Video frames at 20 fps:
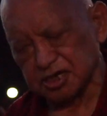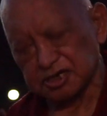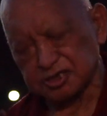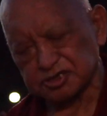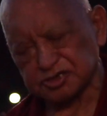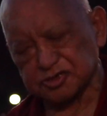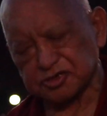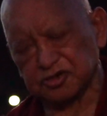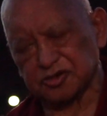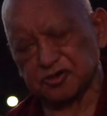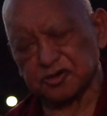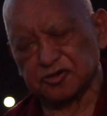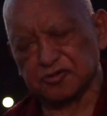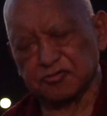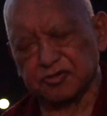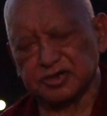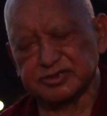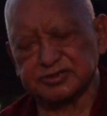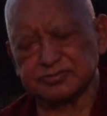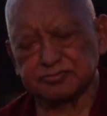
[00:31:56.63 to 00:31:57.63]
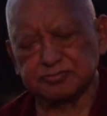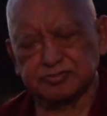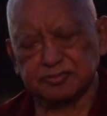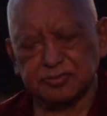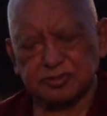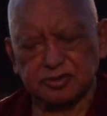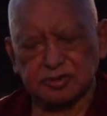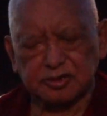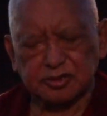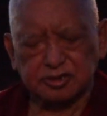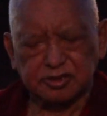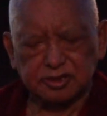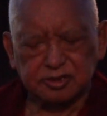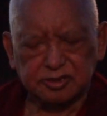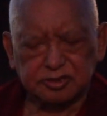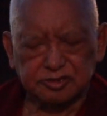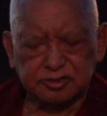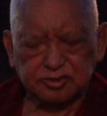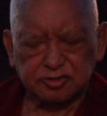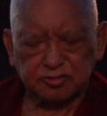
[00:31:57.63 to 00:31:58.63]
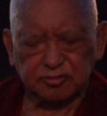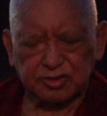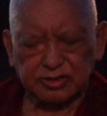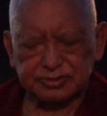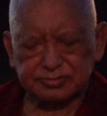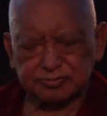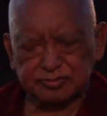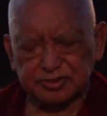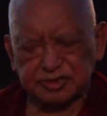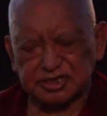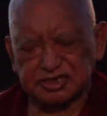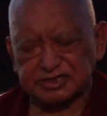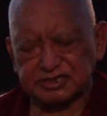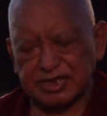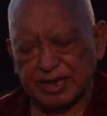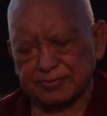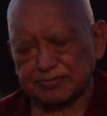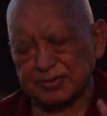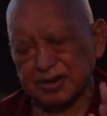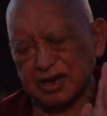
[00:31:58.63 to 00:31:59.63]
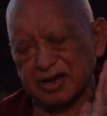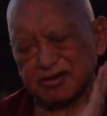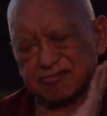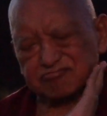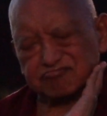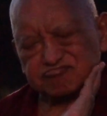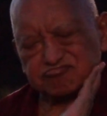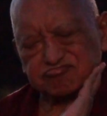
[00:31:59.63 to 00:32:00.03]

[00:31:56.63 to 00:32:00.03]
So one, the one bodhisattva,